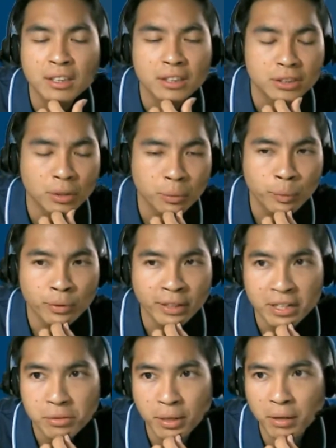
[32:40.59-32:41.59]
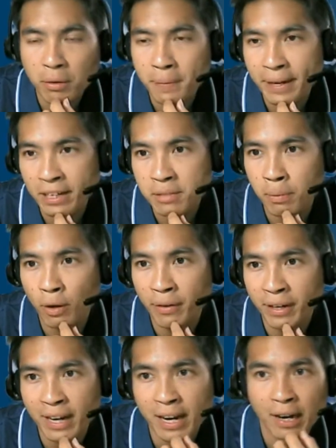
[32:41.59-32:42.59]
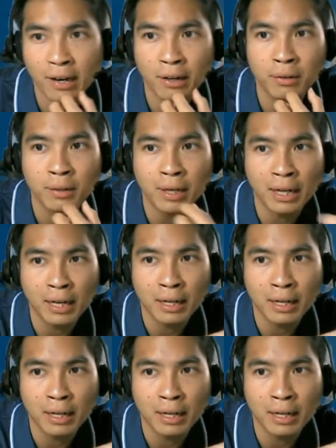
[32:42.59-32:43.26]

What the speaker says: So next week we'll be exploring how